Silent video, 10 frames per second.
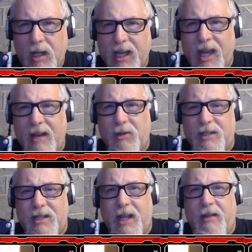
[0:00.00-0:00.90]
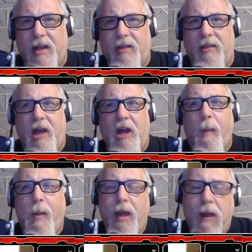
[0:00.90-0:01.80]
Ken was saying that,
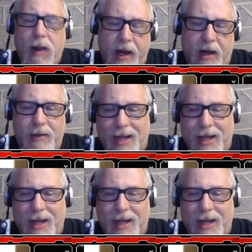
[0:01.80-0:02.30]
you know,